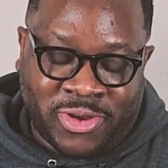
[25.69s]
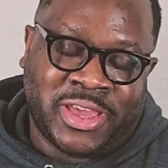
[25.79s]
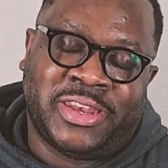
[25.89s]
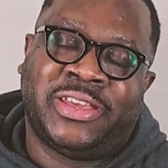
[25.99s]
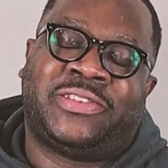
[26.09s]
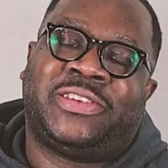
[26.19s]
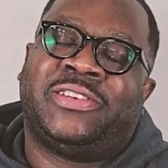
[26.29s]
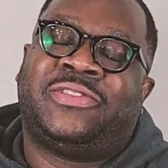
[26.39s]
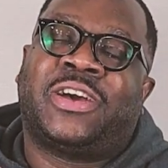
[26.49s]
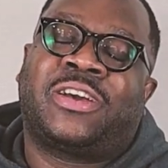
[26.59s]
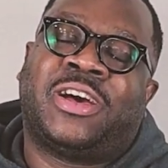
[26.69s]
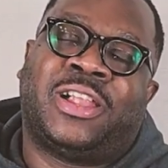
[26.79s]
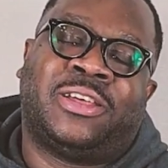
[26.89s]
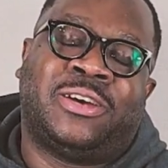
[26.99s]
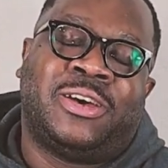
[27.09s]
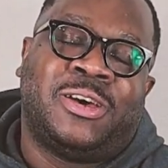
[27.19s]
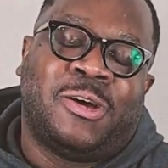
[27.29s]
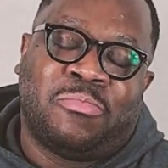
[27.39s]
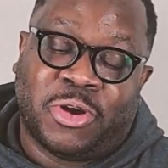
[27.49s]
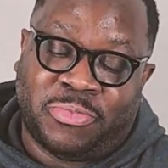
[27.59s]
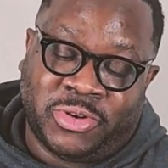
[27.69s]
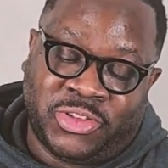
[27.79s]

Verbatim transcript: and this is The Color Purple.